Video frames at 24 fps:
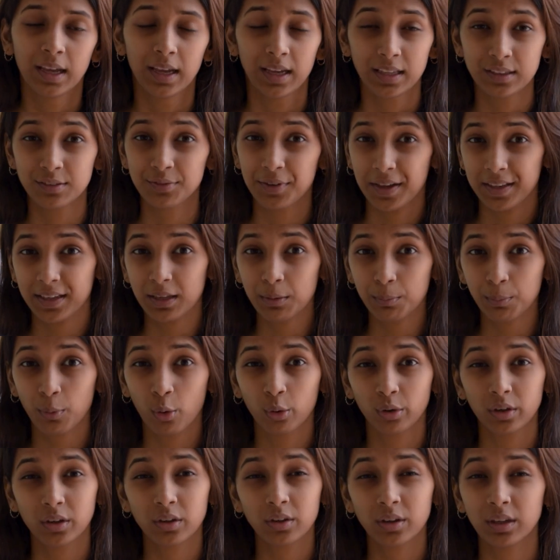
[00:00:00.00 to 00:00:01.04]
is very
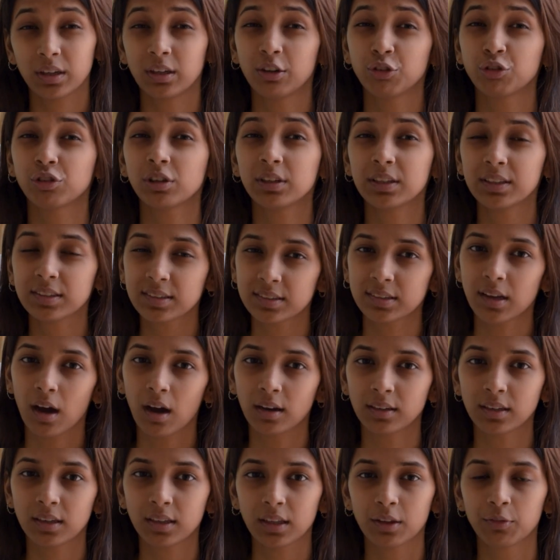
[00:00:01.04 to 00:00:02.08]
important to initially
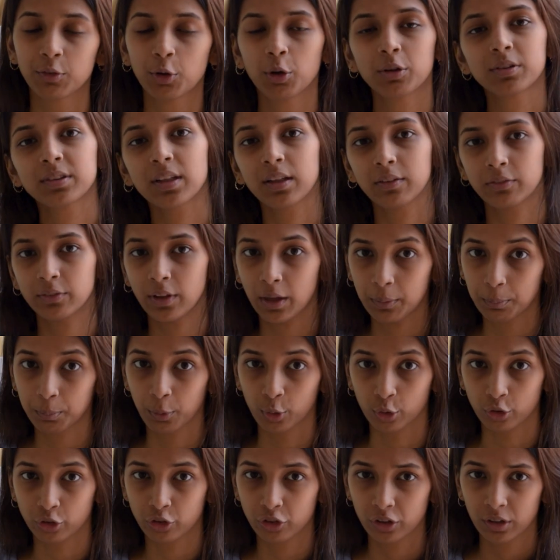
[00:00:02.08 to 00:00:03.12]
start and give yourself that
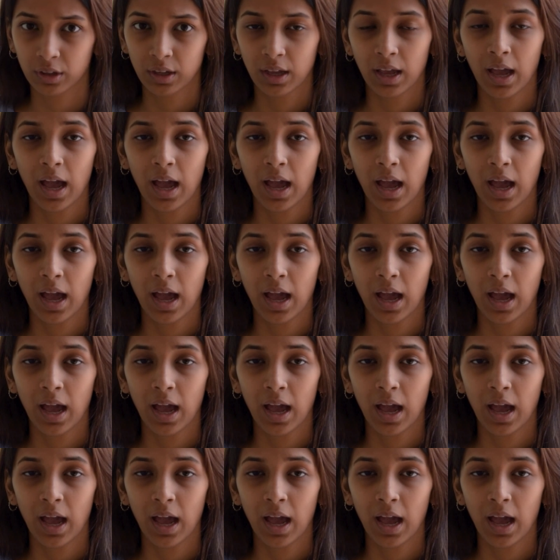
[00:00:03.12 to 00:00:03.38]
push.